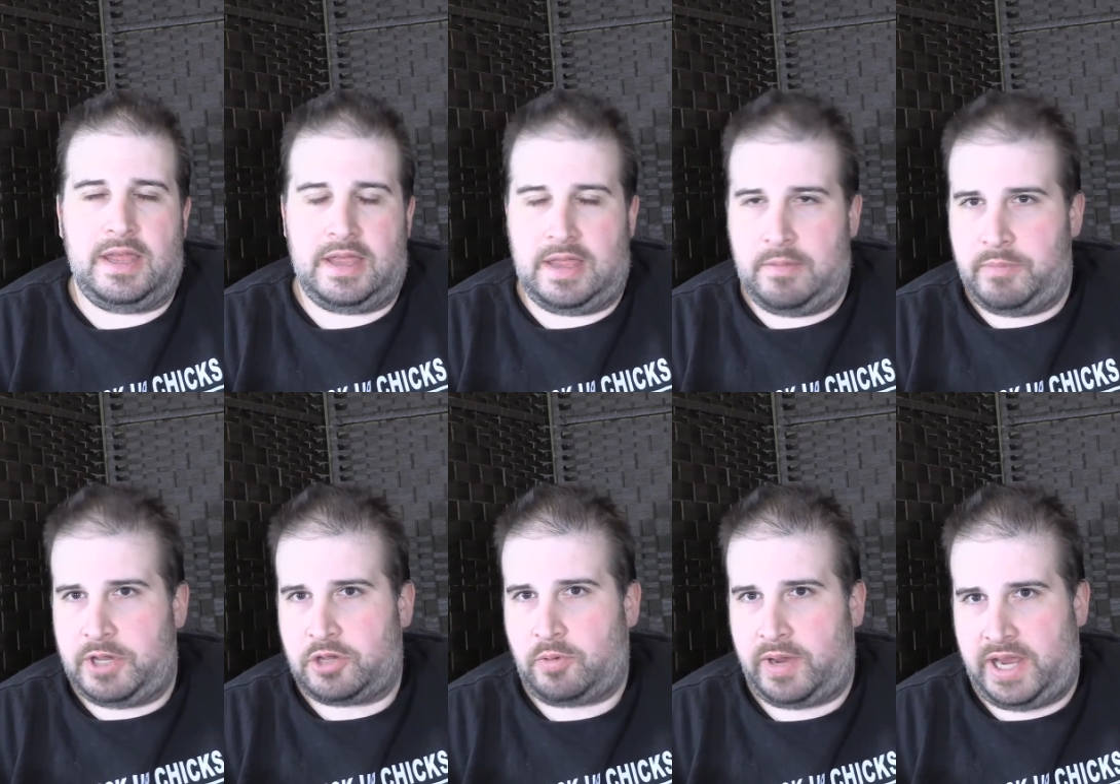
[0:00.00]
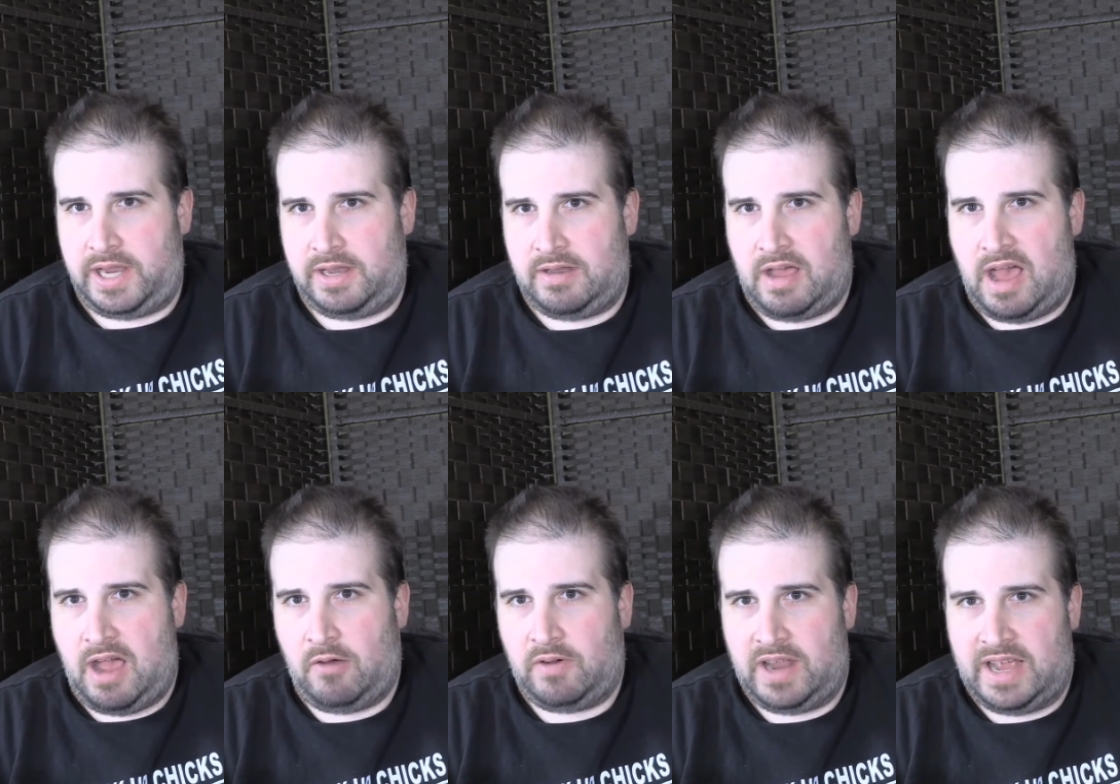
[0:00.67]
in between
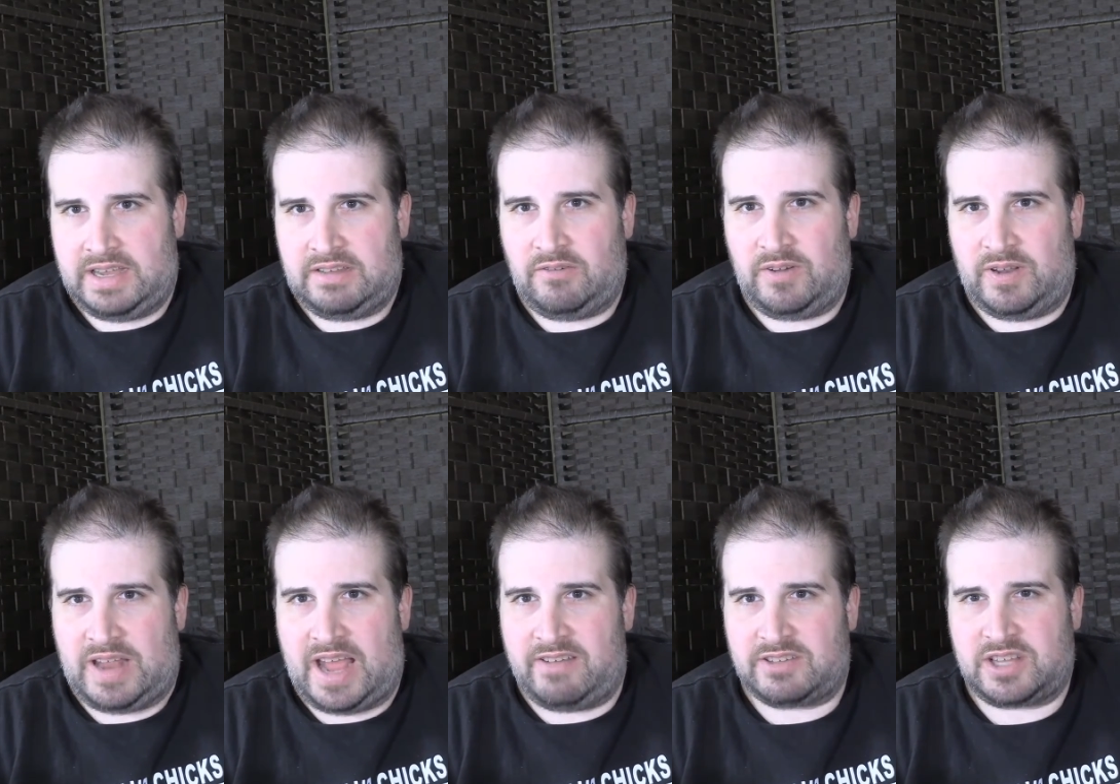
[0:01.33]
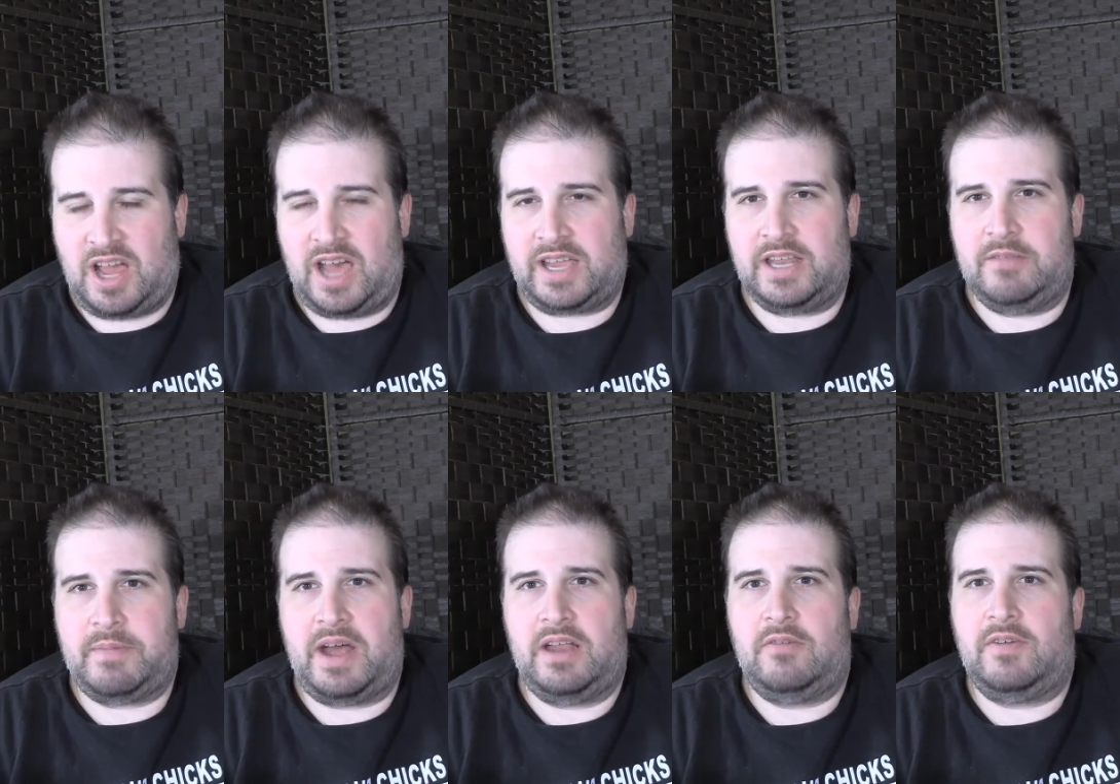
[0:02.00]
uh, what I what I was talking
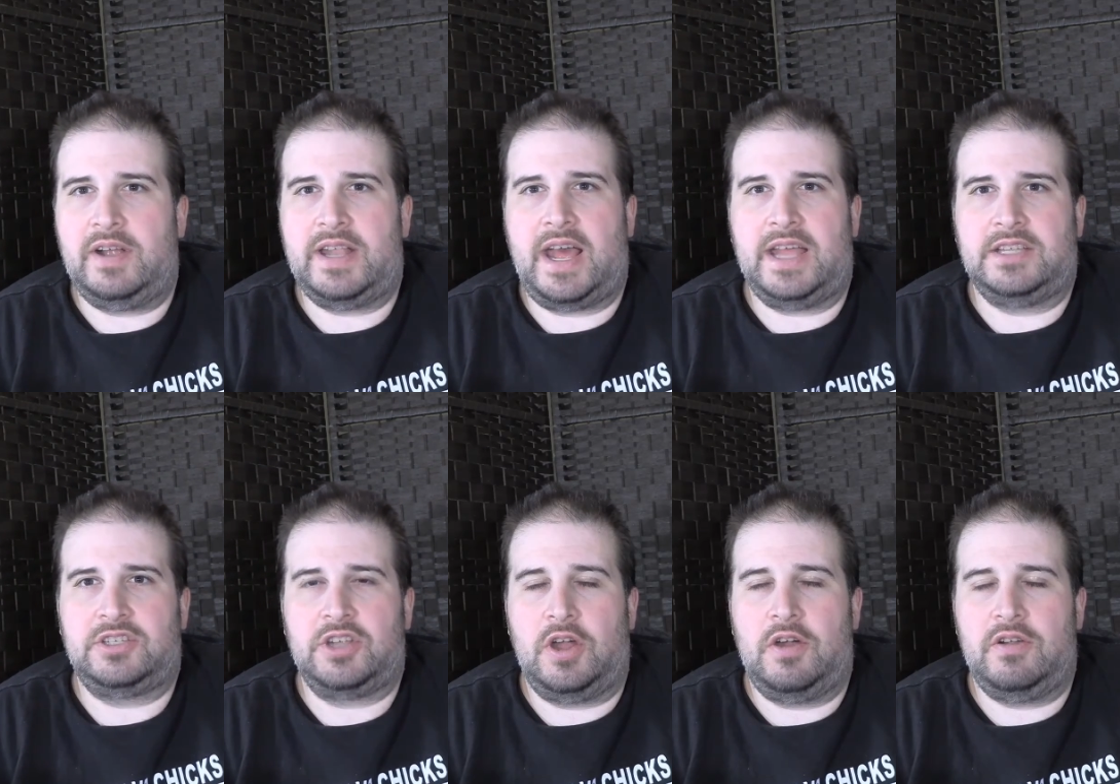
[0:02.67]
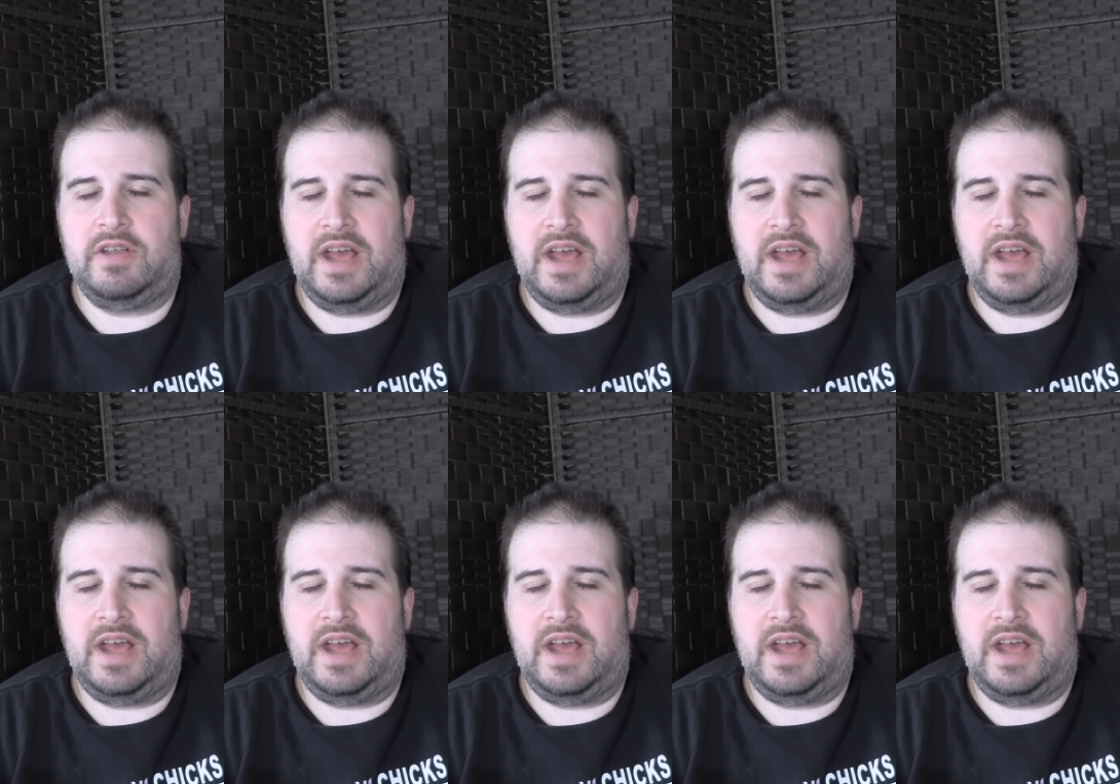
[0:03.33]
about and what I showed,